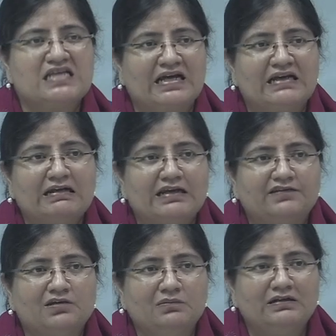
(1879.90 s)
and
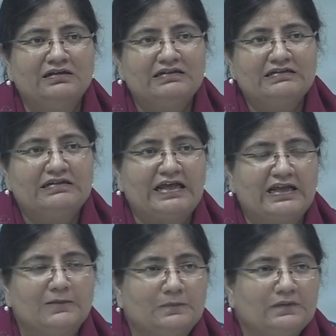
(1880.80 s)
let them
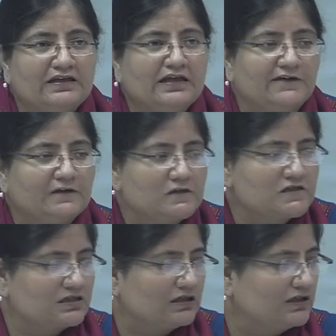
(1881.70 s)
help the
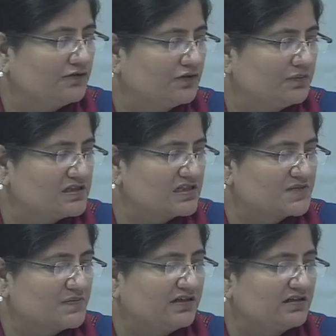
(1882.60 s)
others learn from this
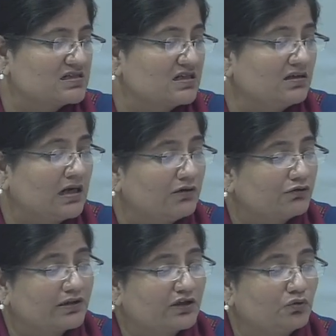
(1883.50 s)
experience. Learn how to
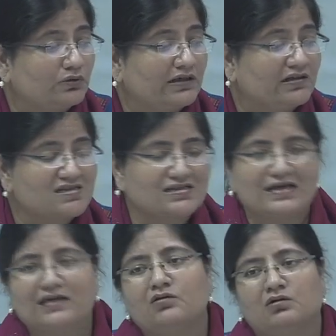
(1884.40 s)
recruit and
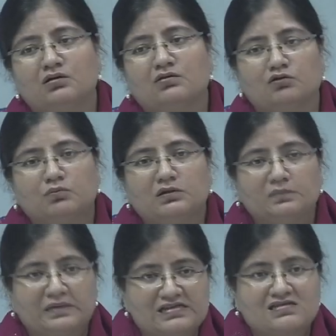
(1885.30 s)
assign on a global
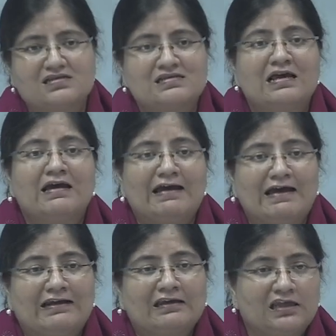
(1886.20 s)
basis
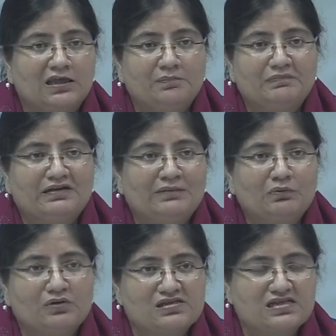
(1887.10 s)
and keep
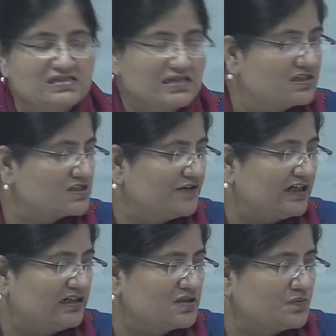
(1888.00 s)
employees as
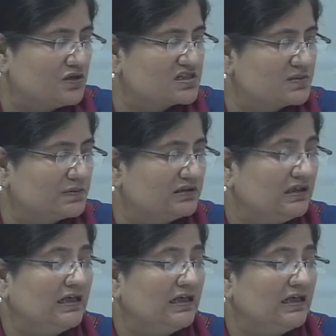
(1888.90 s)
satisfied as possible.